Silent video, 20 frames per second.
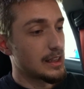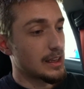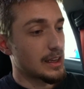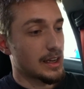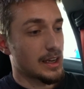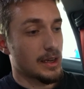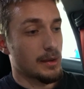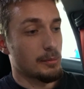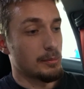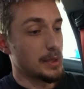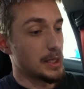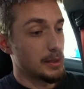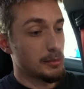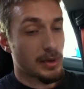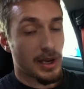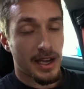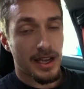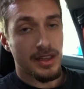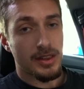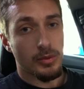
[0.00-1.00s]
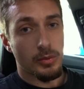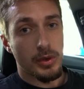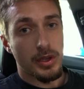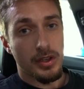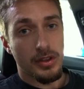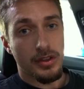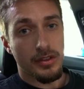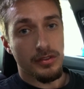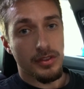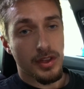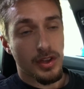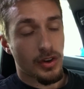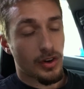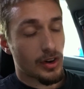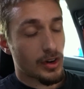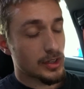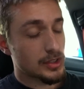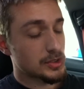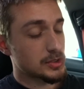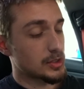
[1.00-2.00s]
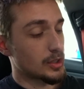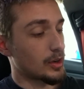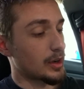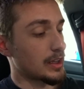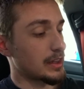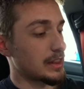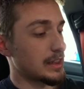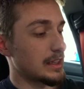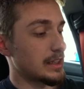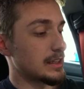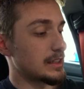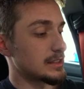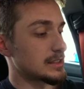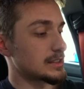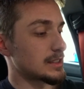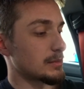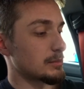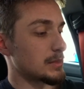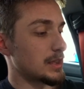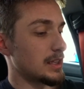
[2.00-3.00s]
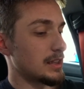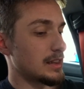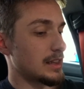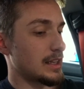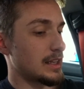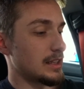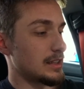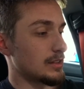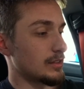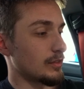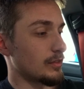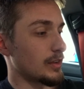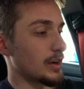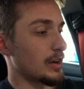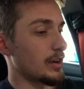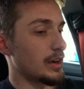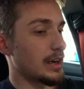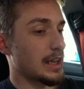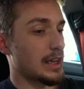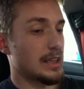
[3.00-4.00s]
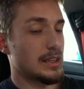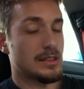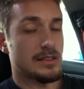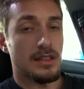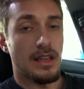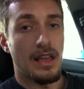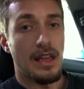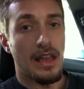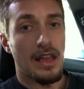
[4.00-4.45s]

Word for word: Um, being behind the wheel of the car. So I think it is something that is very nice.